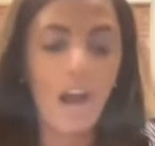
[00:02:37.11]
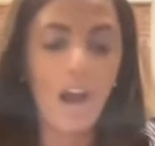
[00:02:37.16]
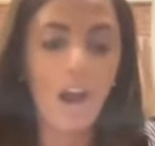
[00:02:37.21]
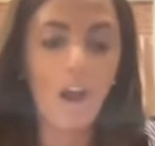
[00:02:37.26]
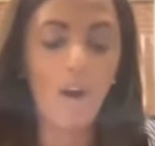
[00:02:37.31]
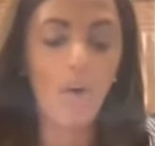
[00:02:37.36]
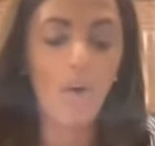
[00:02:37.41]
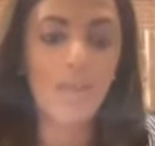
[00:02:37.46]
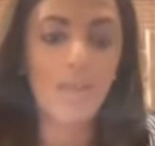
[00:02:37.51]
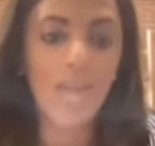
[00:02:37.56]

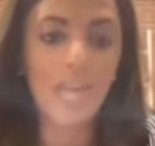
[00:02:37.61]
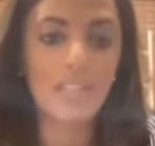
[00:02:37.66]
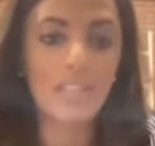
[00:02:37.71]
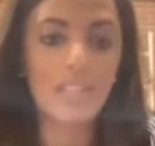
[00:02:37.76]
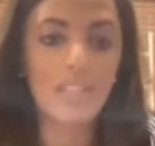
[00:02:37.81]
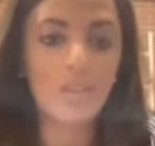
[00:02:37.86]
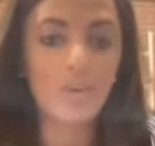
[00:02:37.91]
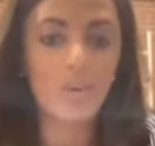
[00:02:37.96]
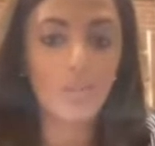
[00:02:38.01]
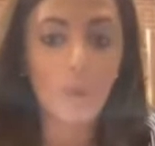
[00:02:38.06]
Um,
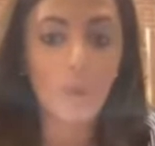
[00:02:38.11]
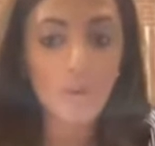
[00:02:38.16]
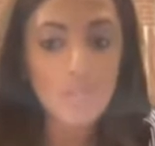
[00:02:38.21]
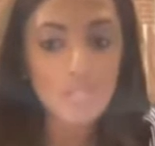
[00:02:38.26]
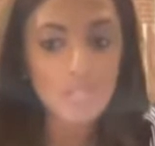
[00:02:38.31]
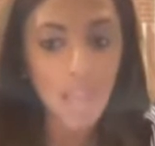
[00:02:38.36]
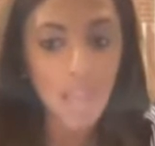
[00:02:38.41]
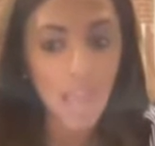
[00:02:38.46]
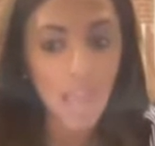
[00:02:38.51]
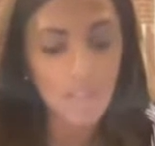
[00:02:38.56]
and so
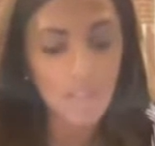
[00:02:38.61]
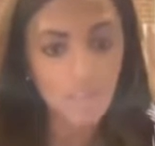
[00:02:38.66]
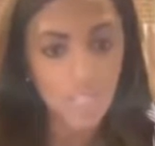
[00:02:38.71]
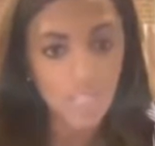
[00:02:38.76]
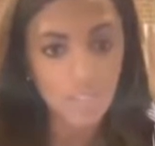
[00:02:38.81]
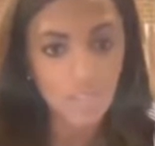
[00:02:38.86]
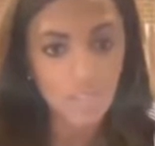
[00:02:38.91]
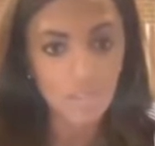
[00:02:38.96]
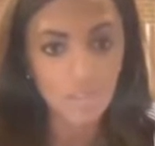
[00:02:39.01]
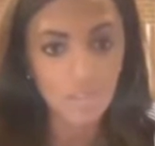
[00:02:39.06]
those kind of
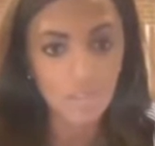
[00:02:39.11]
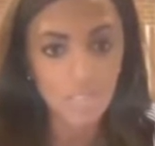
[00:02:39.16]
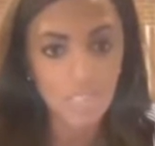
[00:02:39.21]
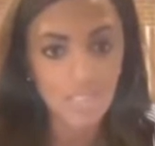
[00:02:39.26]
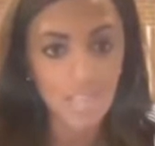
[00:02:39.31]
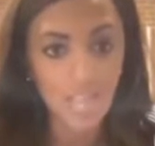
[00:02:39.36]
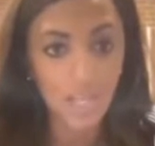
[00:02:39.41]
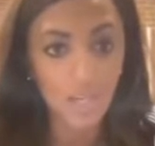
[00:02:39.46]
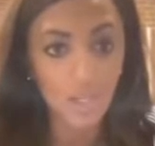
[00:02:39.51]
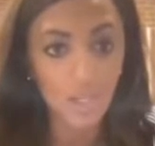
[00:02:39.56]
things are
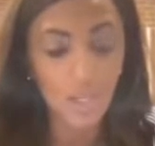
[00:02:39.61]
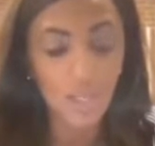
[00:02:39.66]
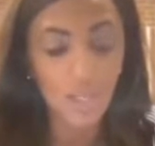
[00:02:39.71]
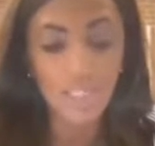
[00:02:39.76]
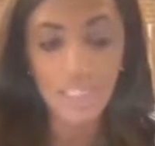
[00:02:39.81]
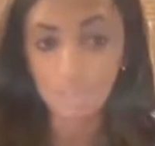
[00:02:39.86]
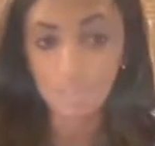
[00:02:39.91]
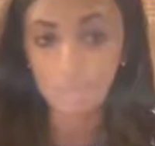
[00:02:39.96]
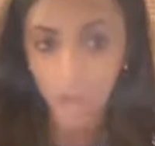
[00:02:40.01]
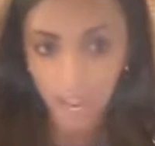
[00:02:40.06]
things I
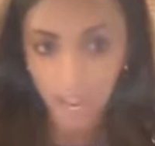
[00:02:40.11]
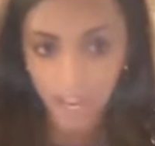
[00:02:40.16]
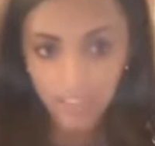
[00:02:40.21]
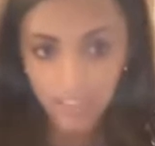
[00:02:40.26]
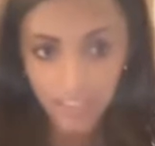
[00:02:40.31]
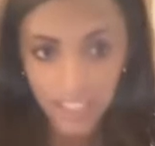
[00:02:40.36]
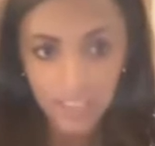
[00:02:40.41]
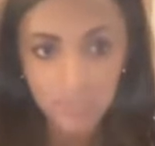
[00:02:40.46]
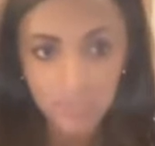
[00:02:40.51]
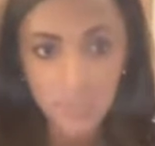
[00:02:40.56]
heard in
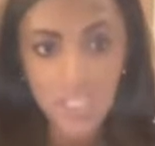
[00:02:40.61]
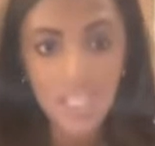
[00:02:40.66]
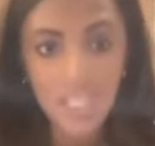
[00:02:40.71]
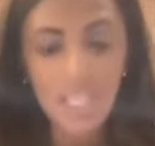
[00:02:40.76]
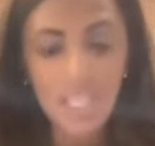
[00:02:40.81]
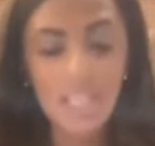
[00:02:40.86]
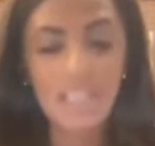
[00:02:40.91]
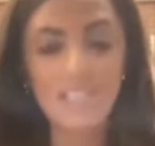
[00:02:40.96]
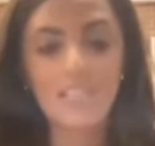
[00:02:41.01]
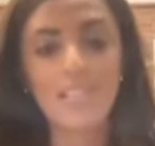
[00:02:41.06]
private,
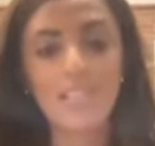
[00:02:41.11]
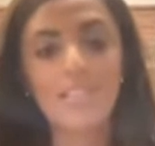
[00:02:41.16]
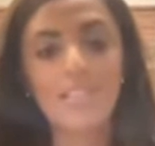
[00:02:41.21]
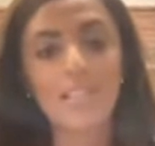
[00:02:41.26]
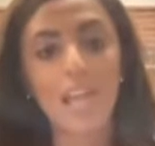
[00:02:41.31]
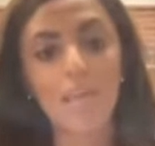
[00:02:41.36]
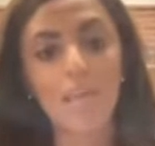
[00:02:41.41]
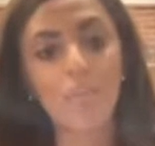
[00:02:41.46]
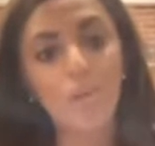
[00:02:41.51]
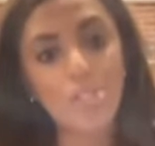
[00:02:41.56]
is
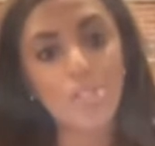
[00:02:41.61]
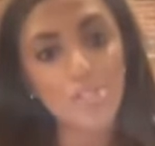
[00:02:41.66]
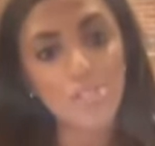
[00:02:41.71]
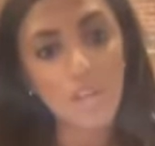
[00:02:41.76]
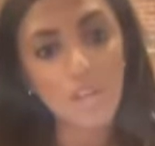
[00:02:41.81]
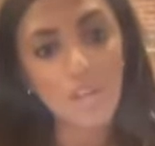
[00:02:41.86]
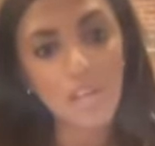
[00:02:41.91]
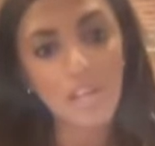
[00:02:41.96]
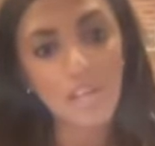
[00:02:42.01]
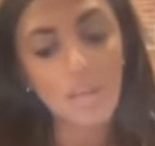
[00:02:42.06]
things that I
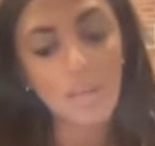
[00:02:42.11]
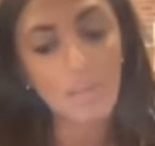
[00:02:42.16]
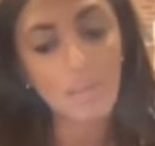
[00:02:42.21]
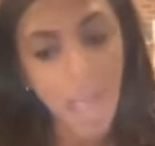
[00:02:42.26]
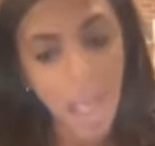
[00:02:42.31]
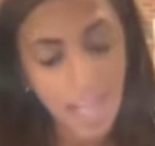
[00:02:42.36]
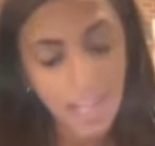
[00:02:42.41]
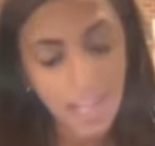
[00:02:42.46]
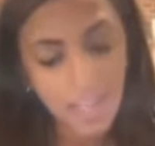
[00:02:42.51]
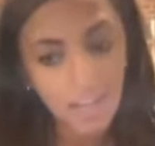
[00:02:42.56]
pushed
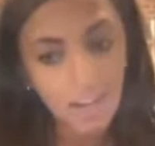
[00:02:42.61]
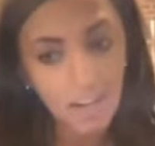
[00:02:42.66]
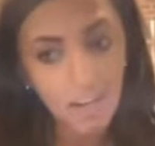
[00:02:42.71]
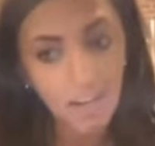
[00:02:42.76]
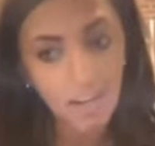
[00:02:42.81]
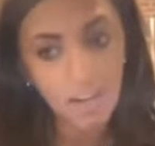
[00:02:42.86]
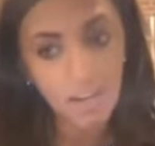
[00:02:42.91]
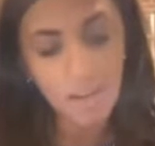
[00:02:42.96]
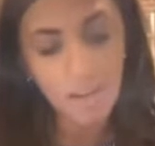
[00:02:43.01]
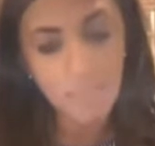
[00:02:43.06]
back
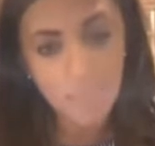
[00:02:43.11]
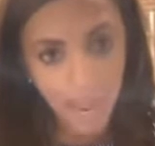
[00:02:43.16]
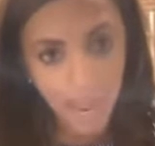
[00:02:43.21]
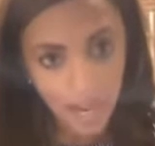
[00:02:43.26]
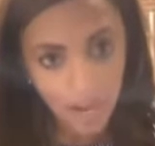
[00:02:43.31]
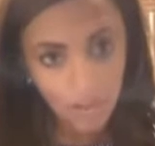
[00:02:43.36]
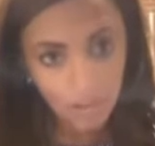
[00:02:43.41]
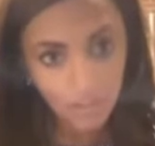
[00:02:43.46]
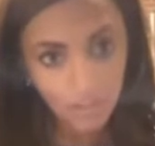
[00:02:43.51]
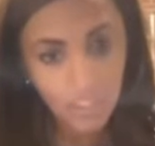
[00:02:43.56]

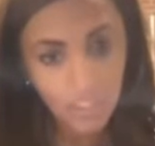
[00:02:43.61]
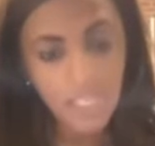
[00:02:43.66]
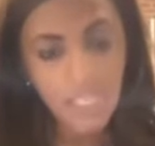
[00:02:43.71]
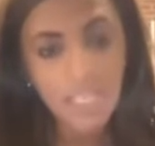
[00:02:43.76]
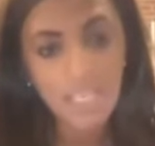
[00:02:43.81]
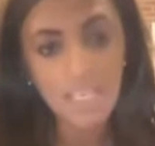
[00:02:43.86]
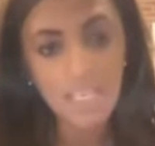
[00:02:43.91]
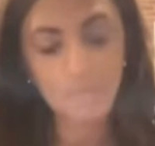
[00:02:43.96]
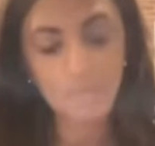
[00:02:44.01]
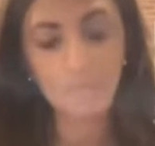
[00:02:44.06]
about
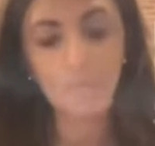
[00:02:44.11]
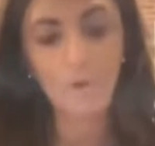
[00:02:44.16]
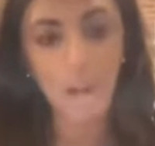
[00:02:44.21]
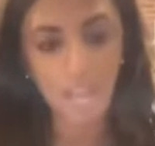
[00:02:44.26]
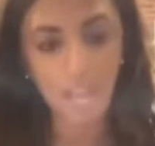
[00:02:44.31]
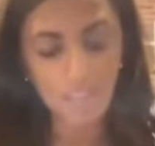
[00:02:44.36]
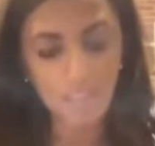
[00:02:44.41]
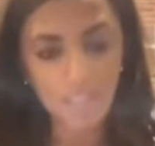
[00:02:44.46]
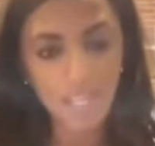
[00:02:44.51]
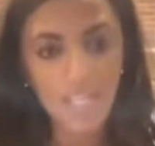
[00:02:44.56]
in
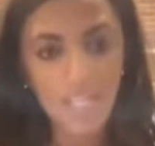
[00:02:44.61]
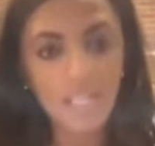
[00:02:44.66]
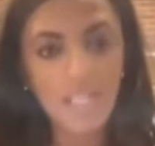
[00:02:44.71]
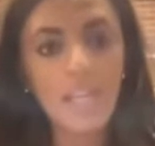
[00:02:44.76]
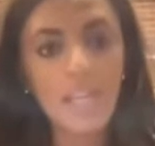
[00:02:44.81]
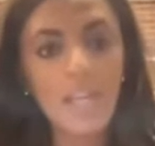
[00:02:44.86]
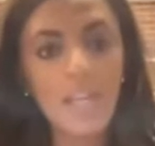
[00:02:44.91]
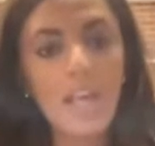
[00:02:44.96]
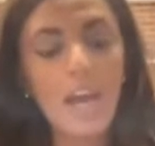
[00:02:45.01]
private.